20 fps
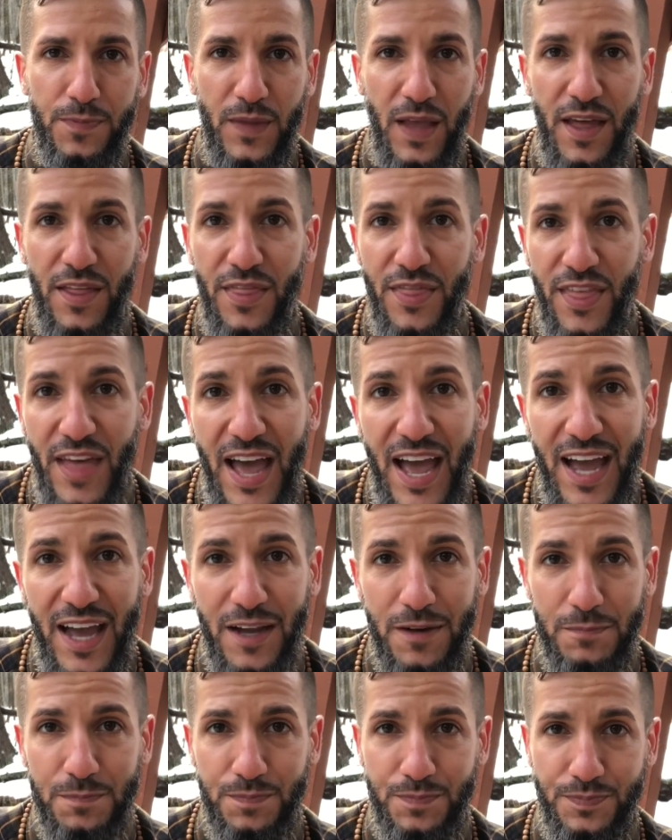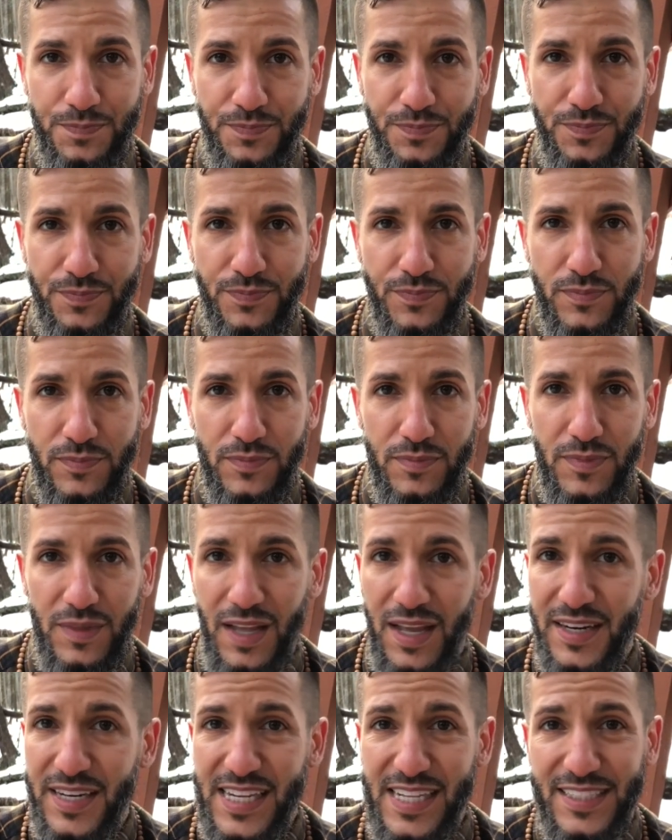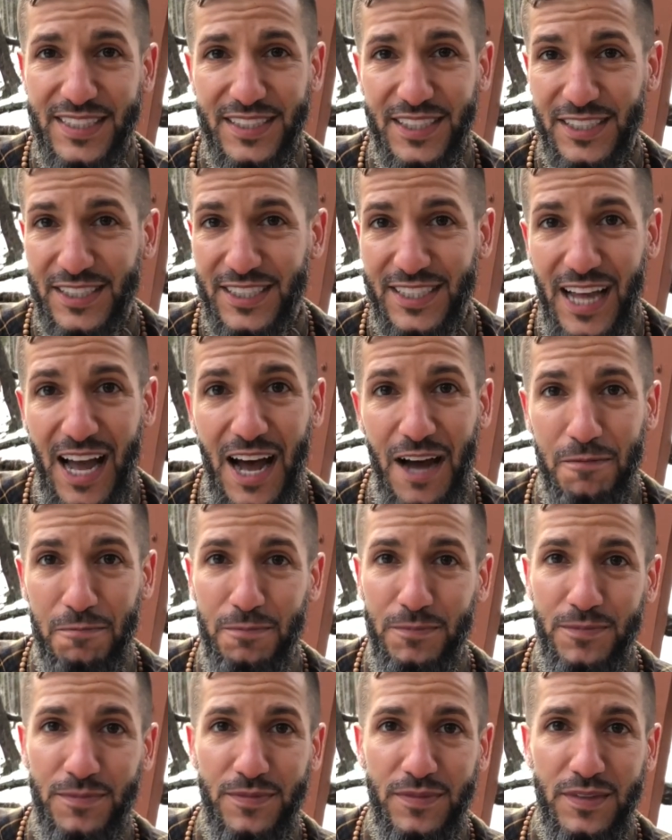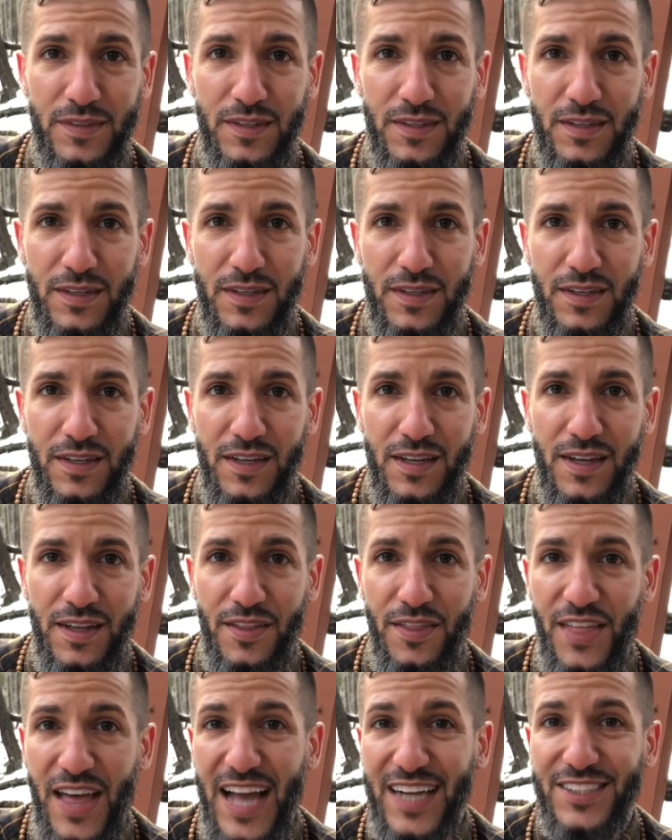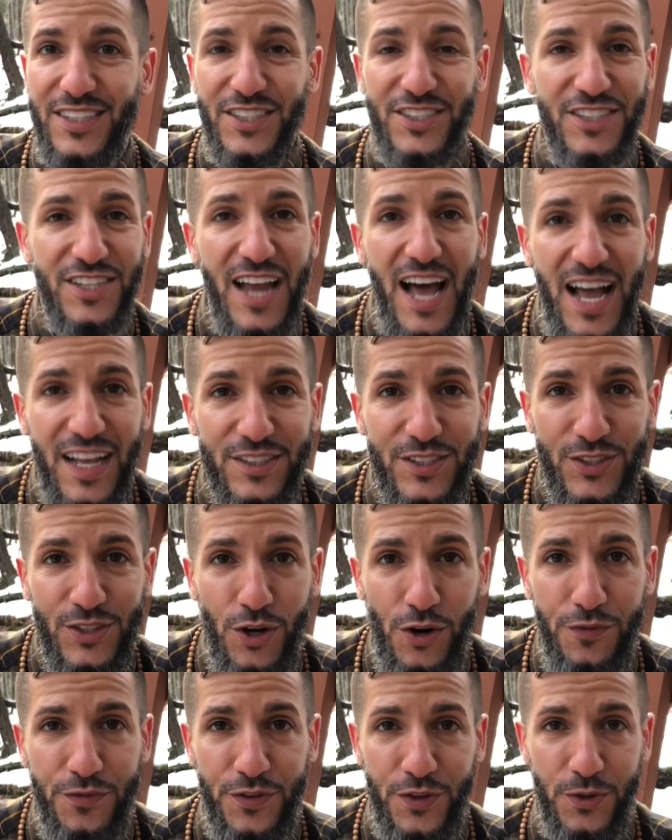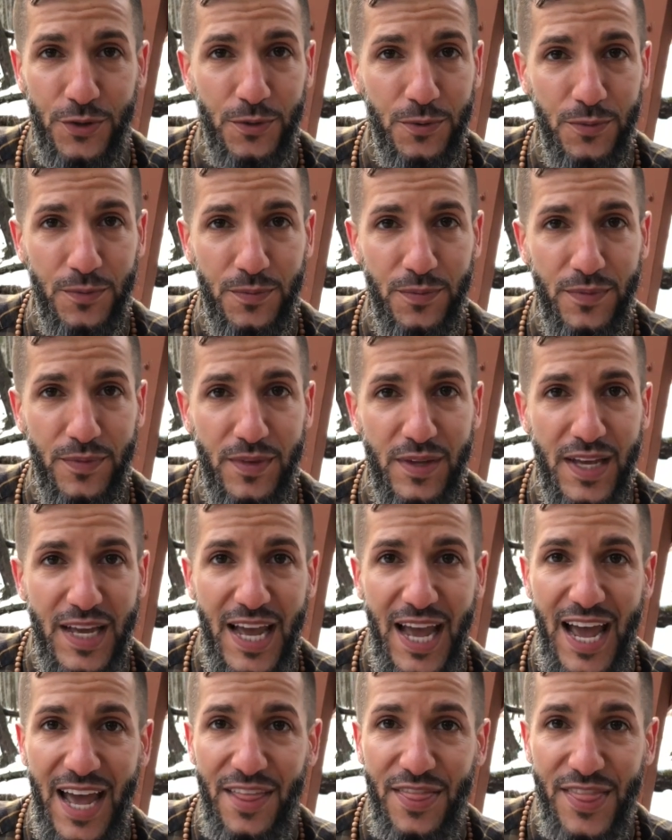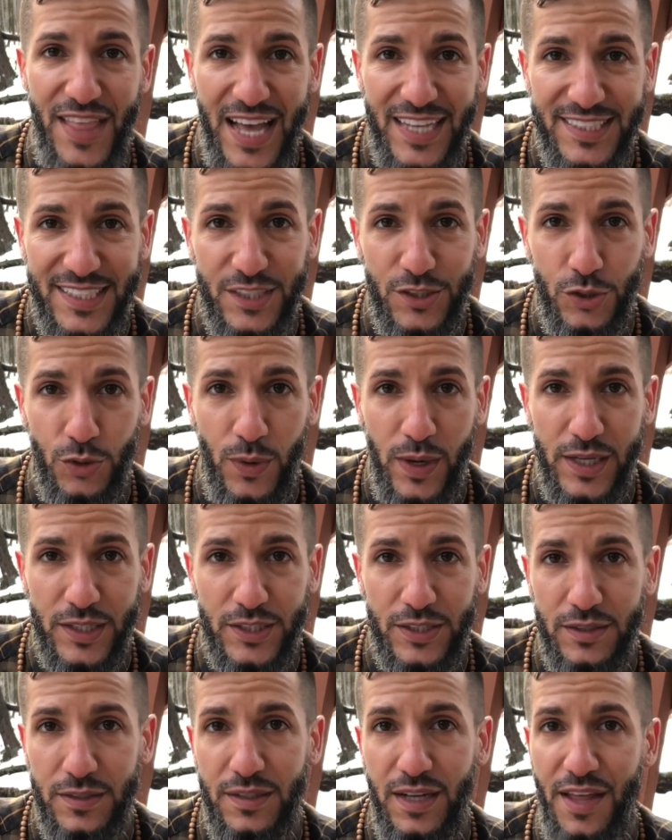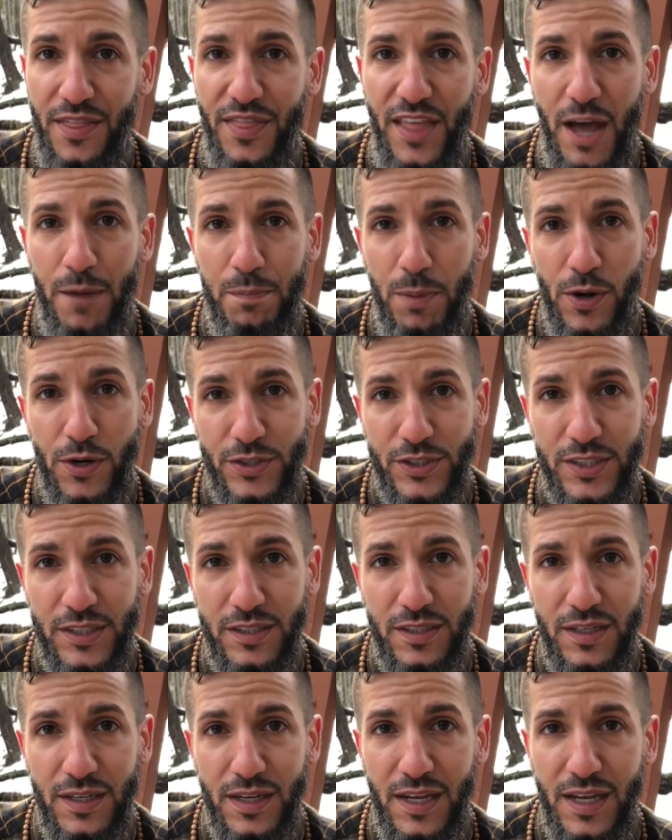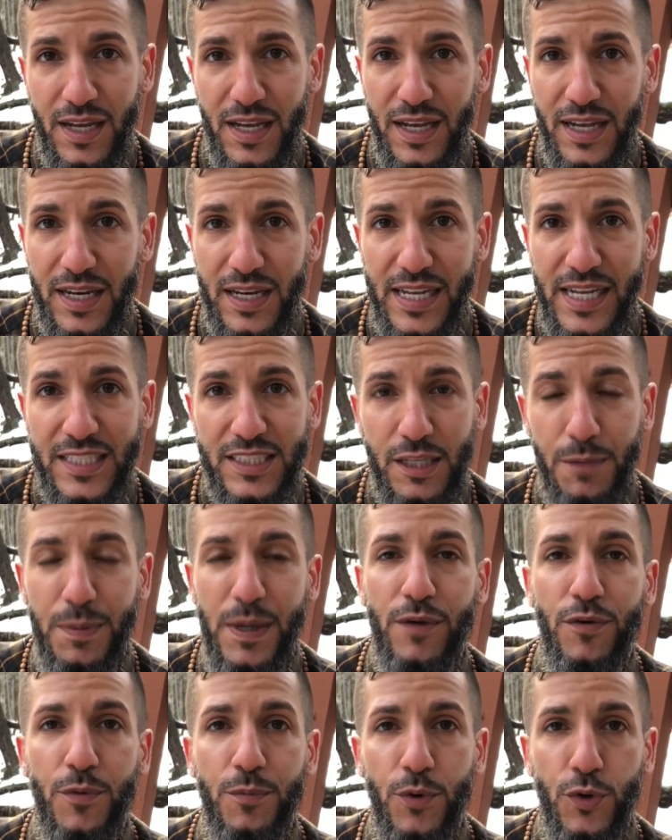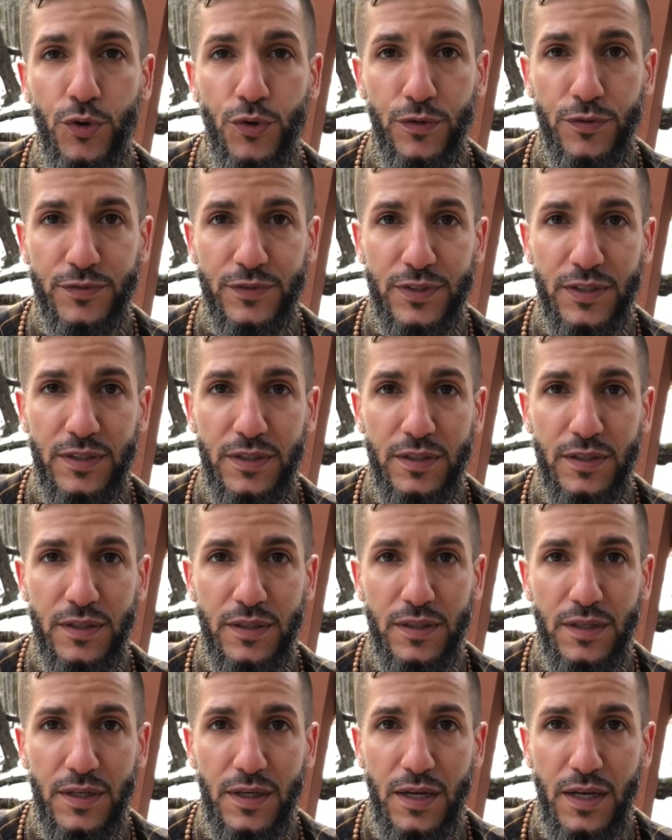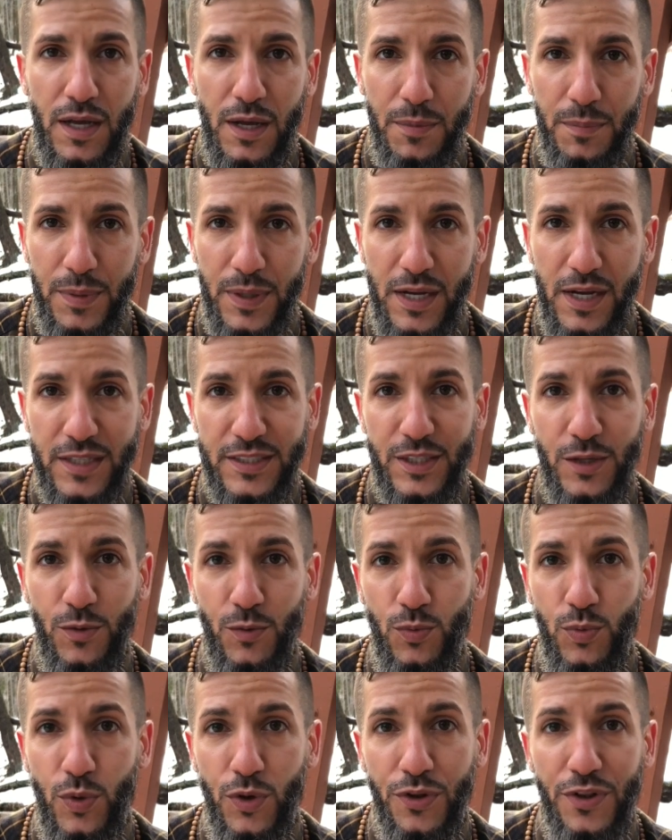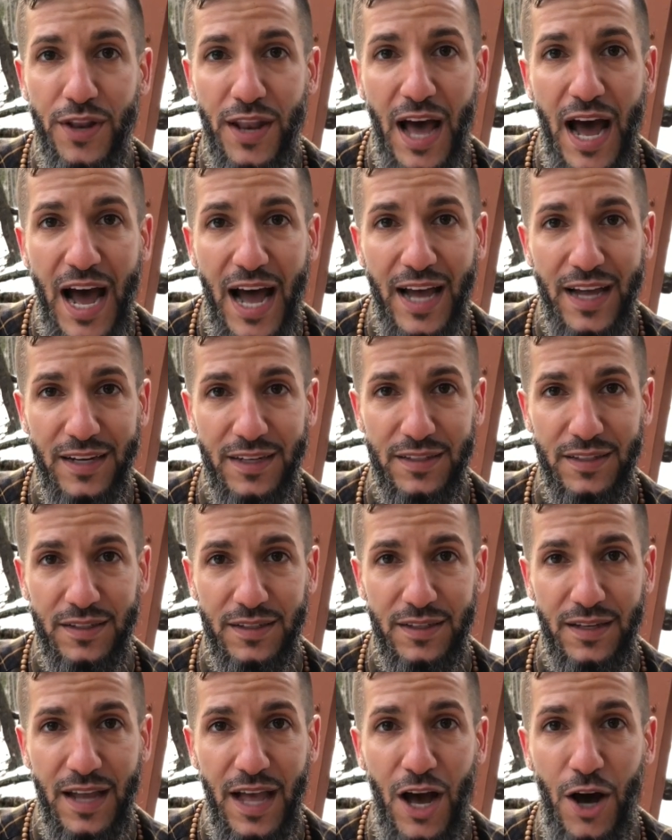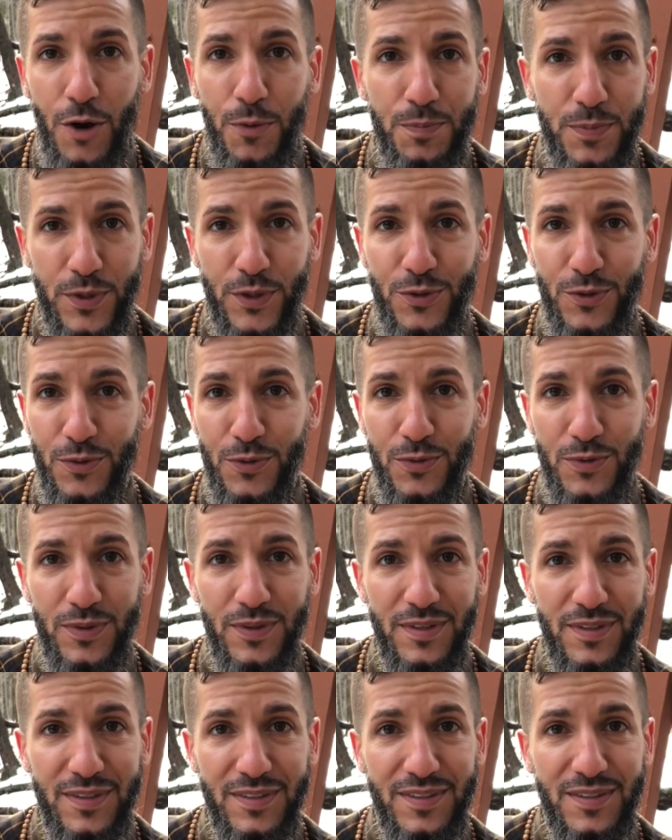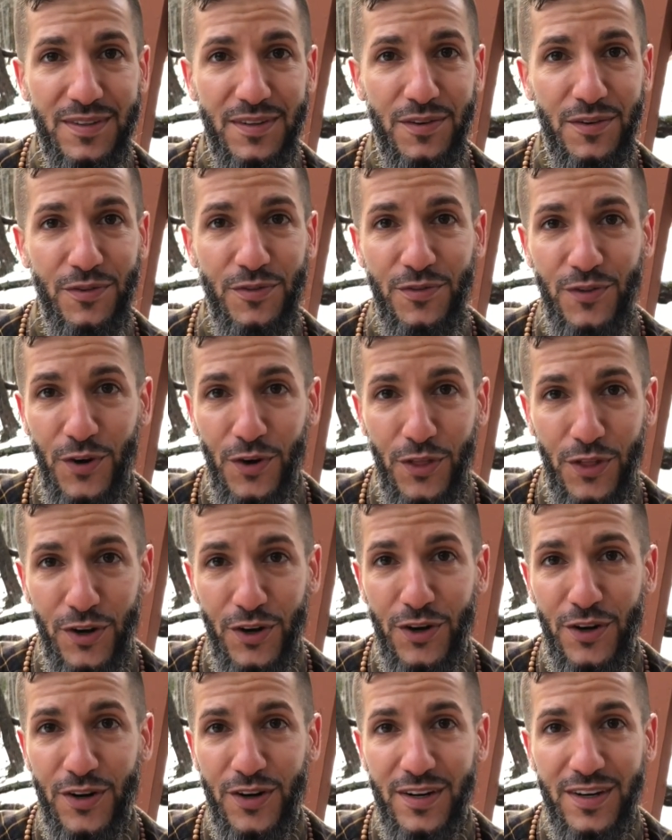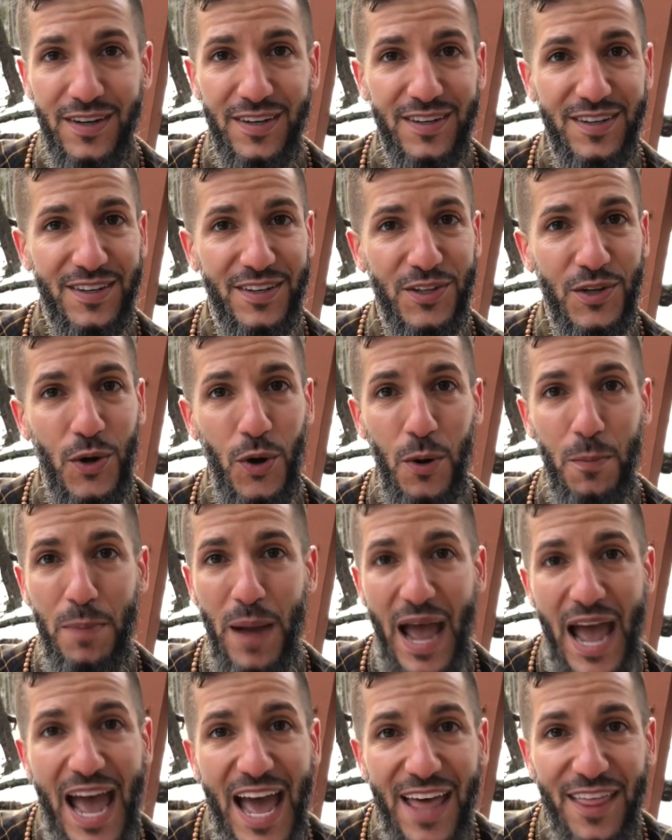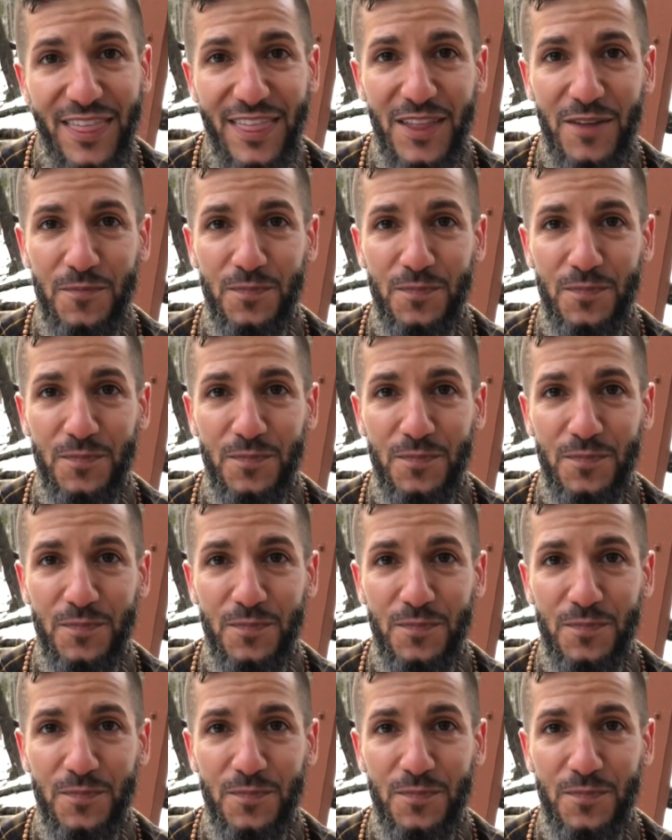And that needs to stop. That does not serve you. And that situation and that person need to be removed because it will not help you further your path